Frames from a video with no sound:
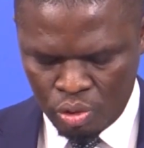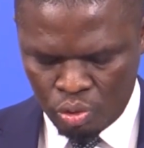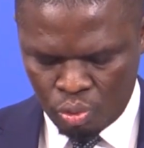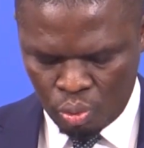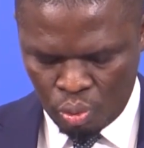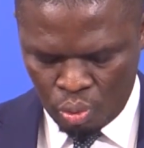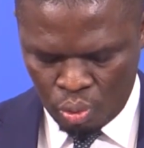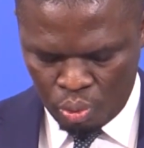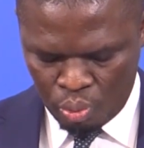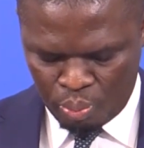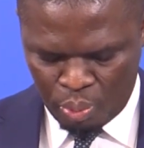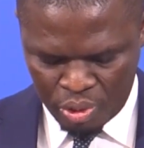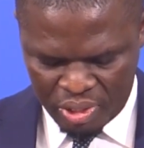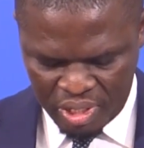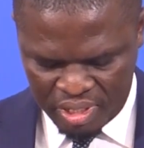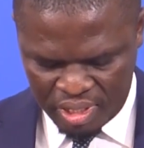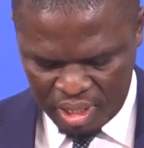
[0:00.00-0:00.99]
to
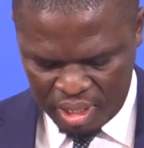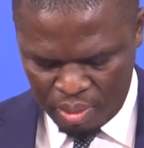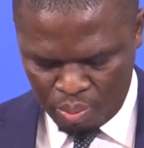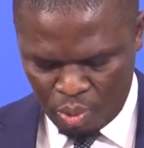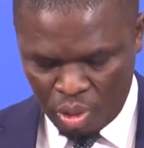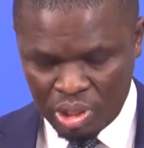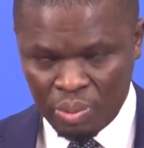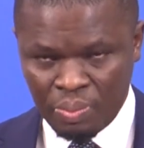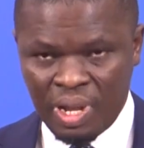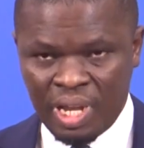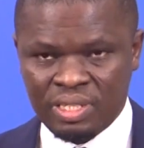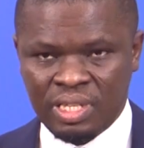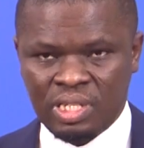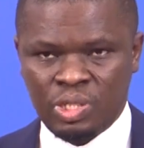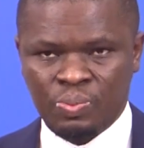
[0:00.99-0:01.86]
position Borteyman as a